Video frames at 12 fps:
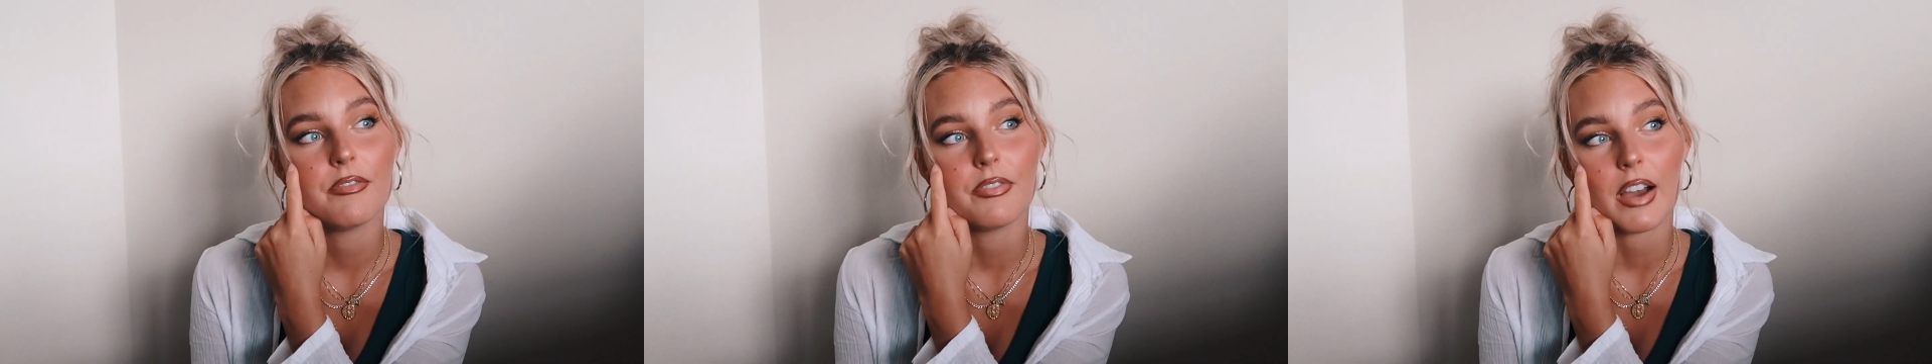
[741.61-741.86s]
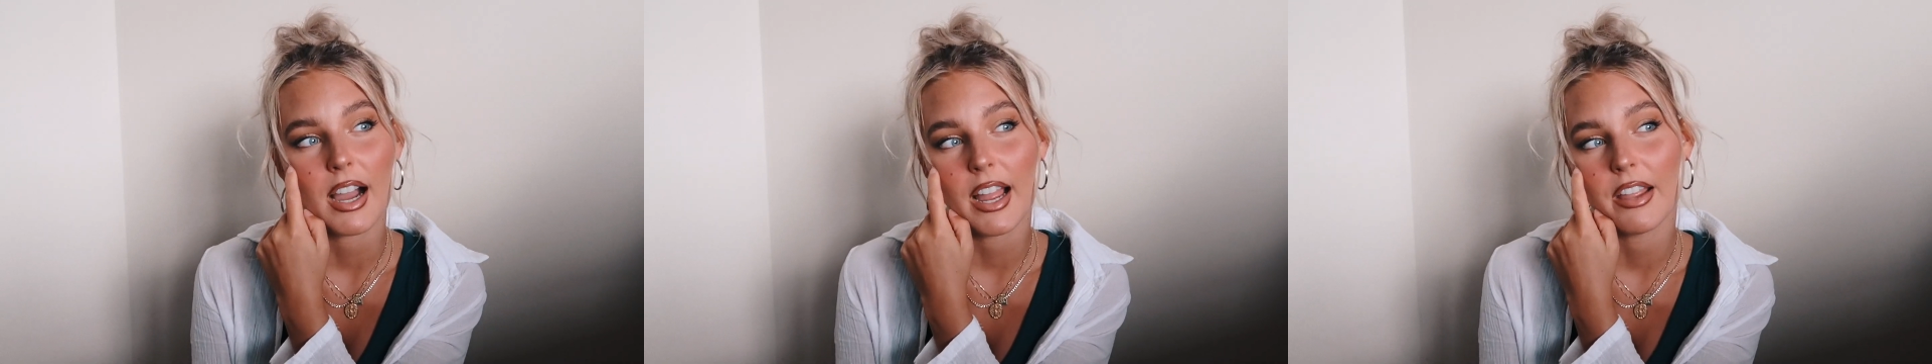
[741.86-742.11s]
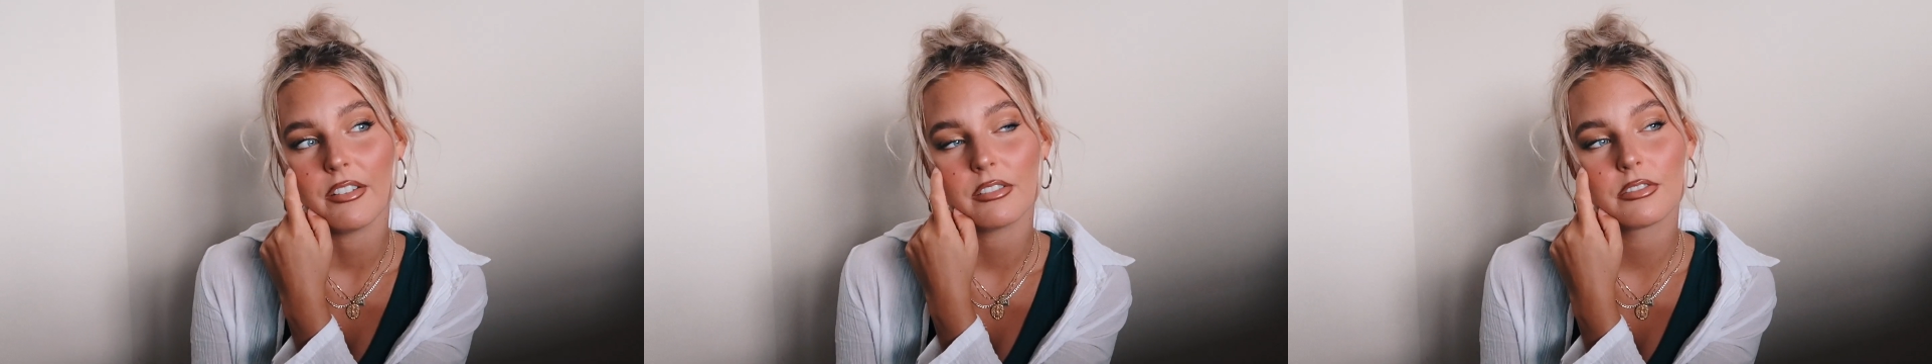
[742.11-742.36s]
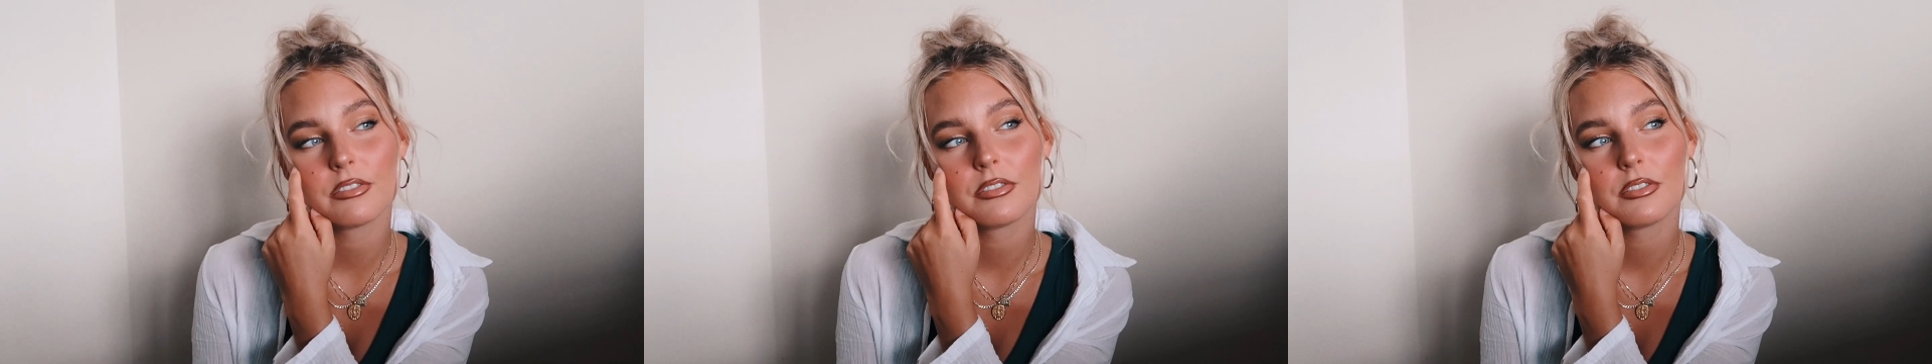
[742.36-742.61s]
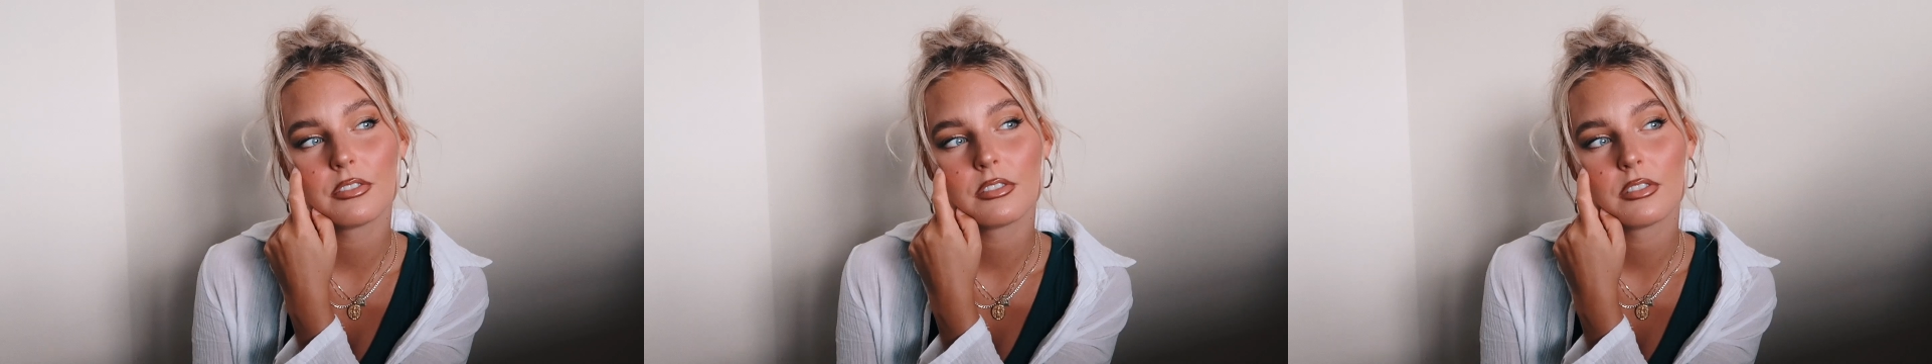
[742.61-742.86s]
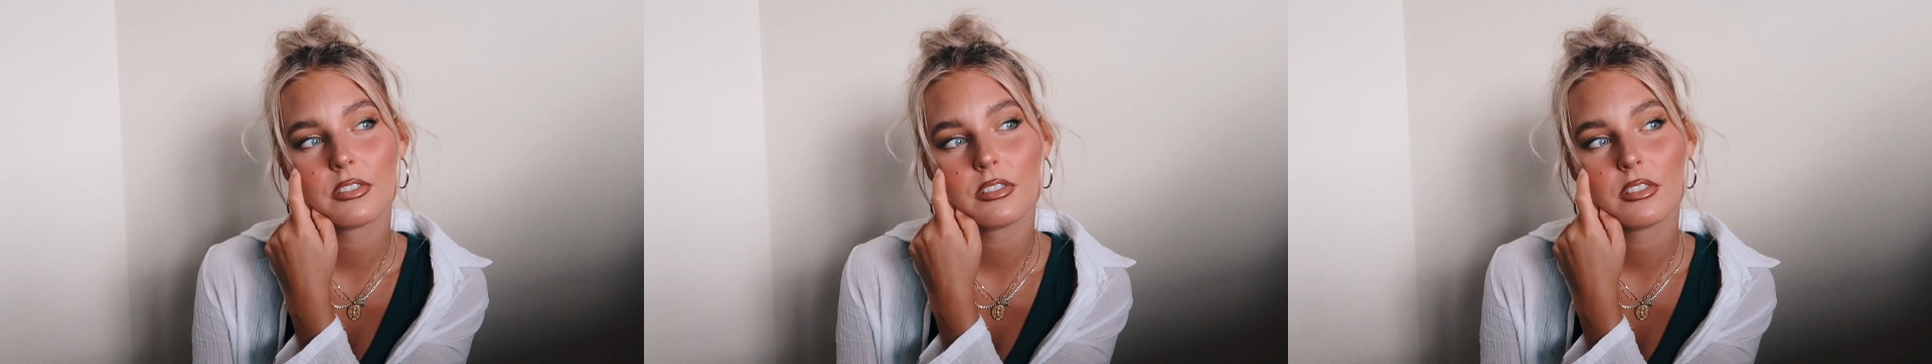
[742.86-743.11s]

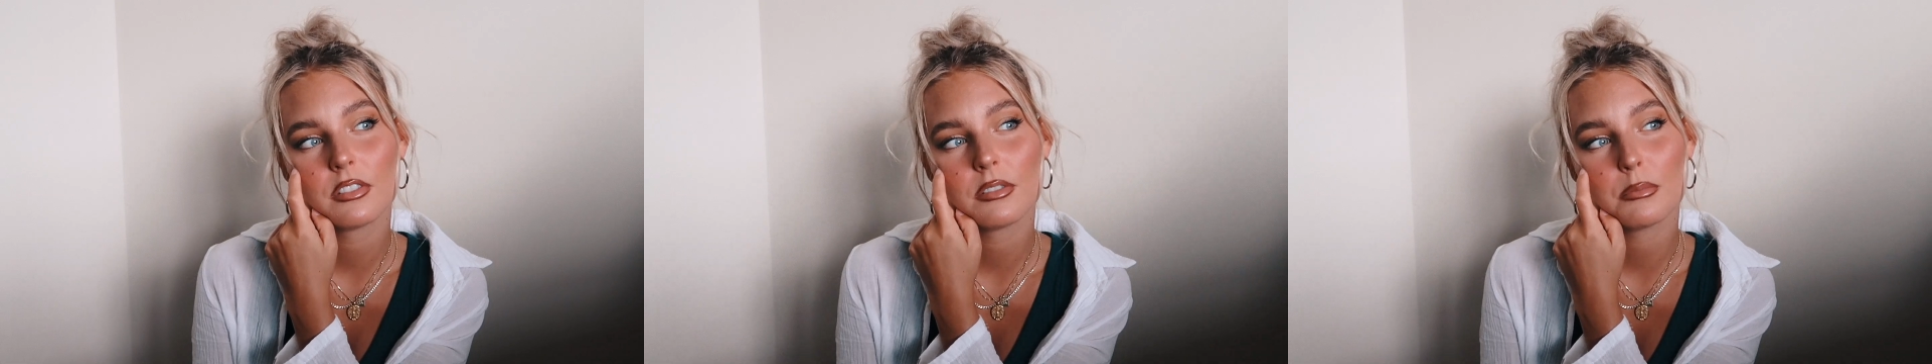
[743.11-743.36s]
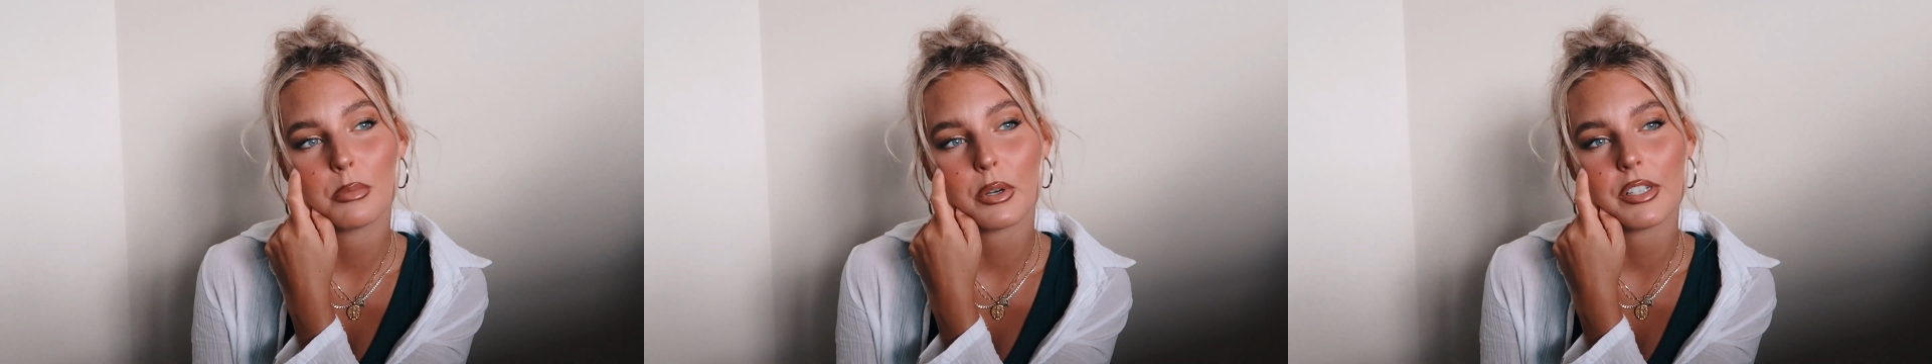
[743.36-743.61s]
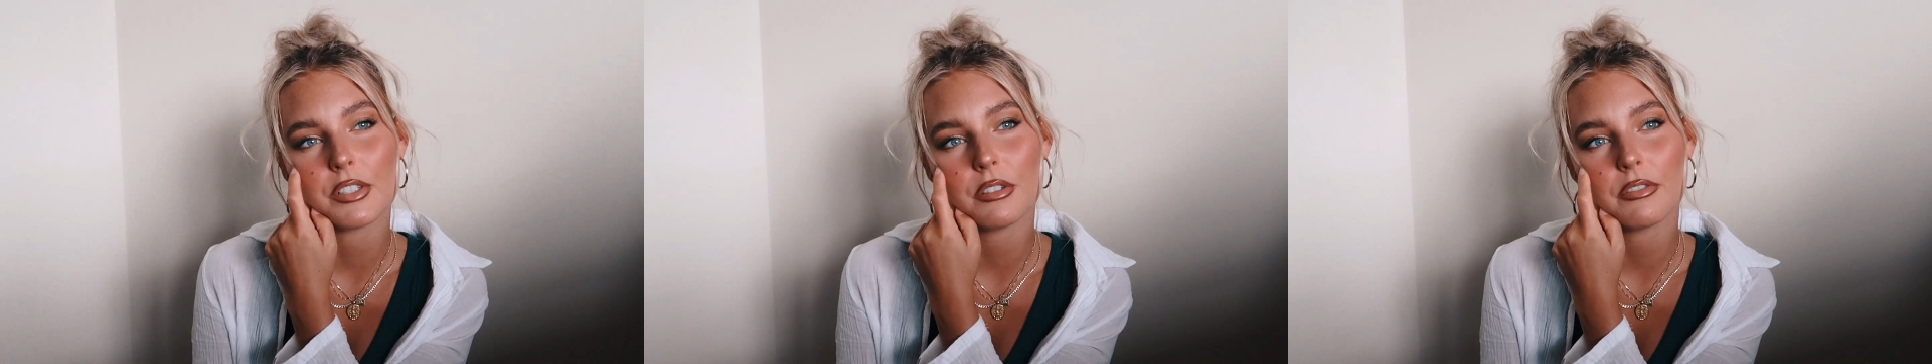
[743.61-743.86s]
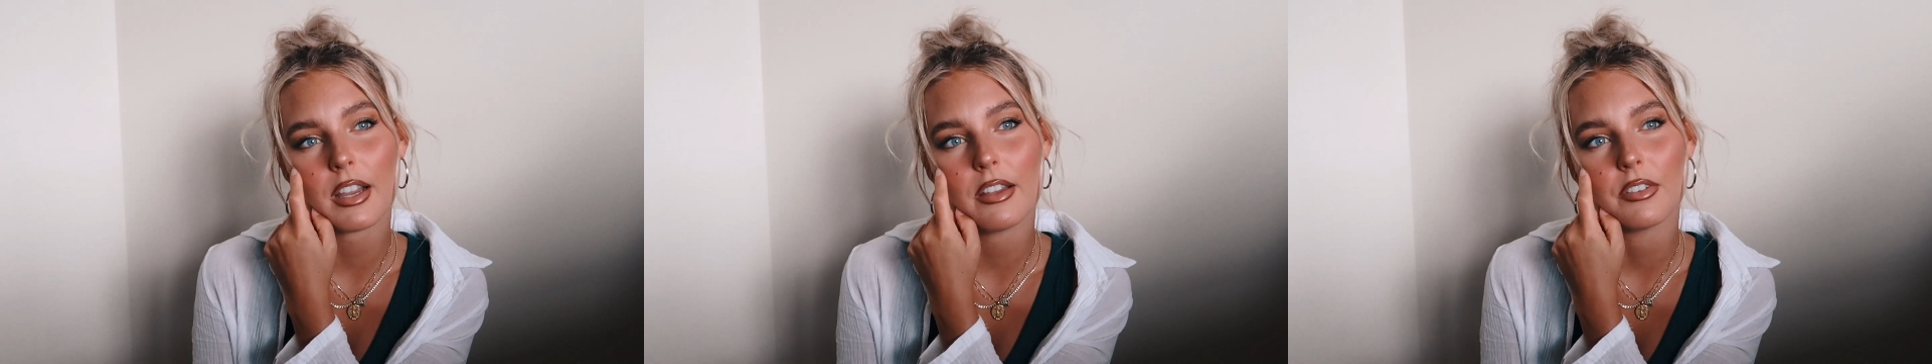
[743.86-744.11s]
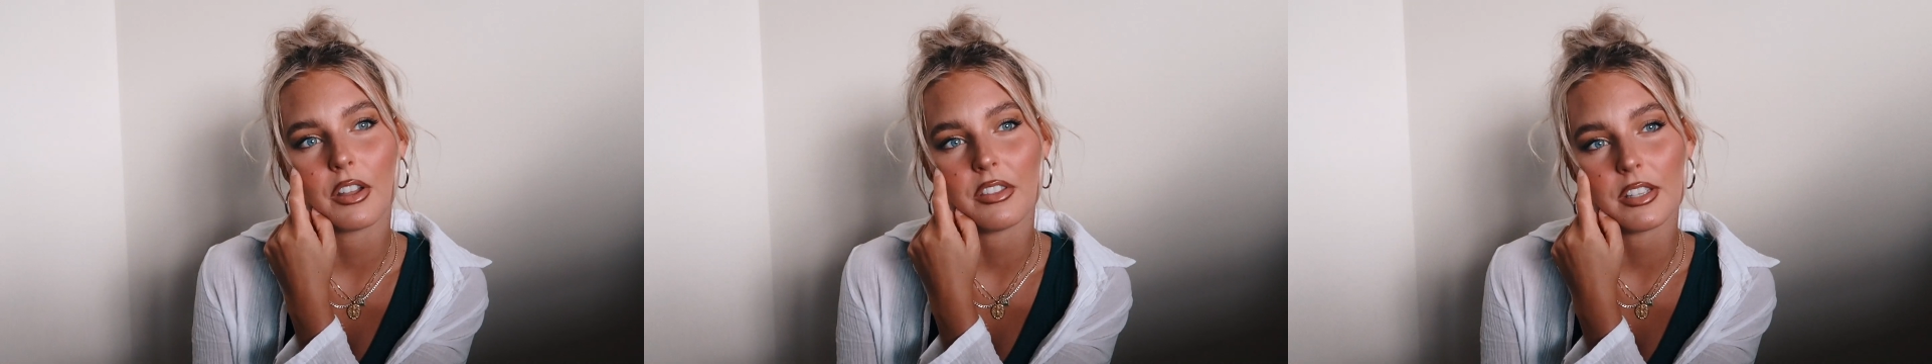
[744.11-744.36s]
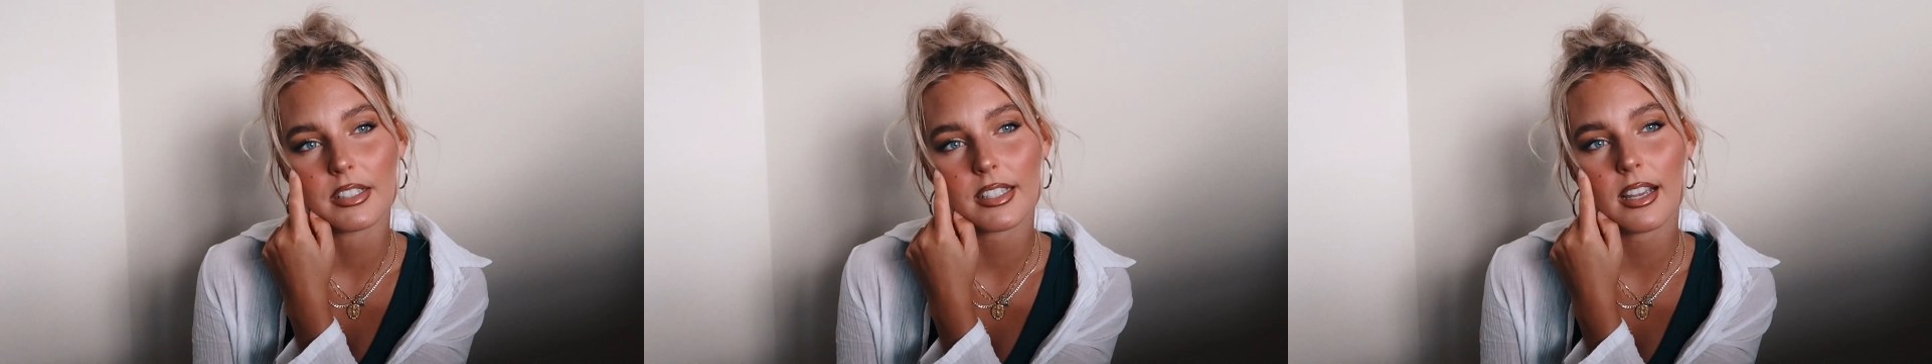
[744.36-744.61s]
5.25
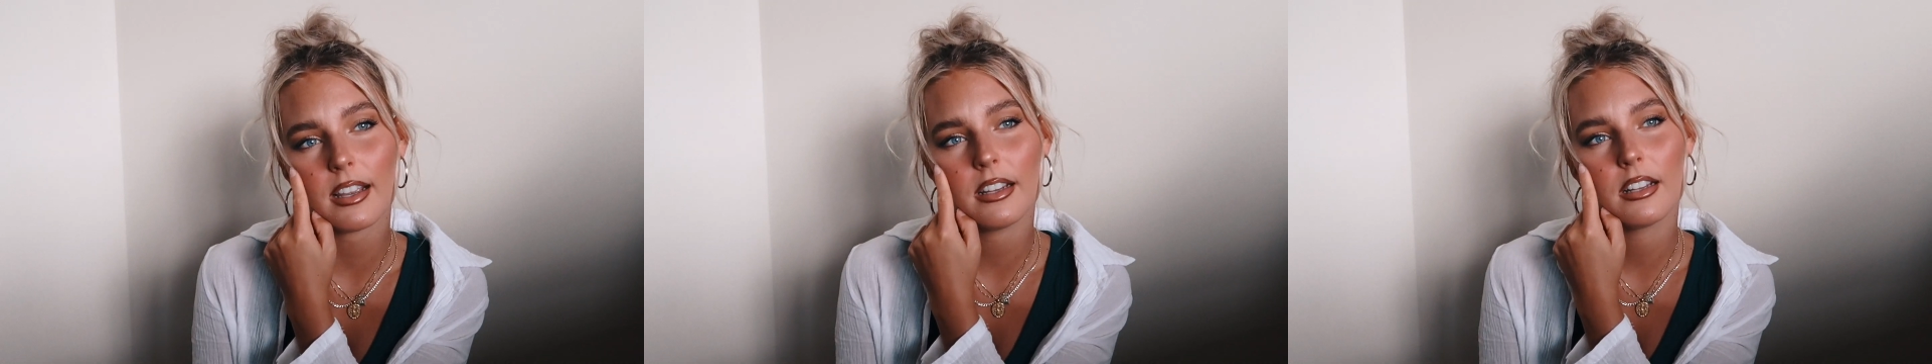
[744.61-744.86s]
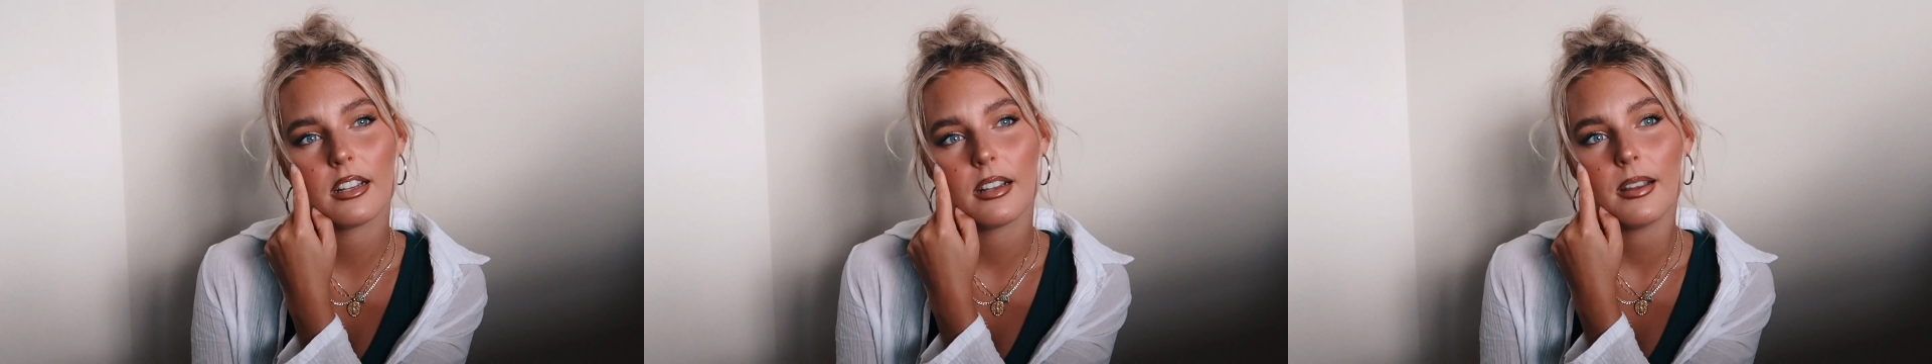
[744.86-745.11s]
on this eye.